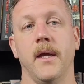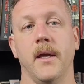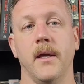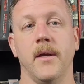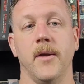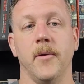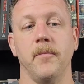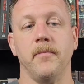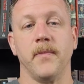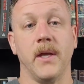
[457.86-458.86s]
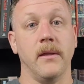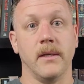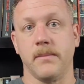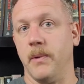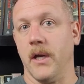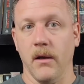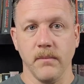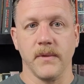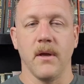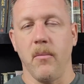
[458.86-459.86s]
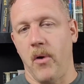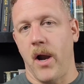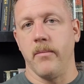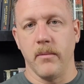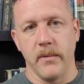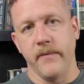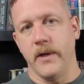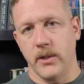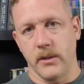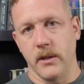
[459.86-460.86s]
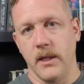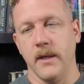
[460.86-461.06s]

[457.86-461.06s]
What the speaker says: And this becomes a problem eventually.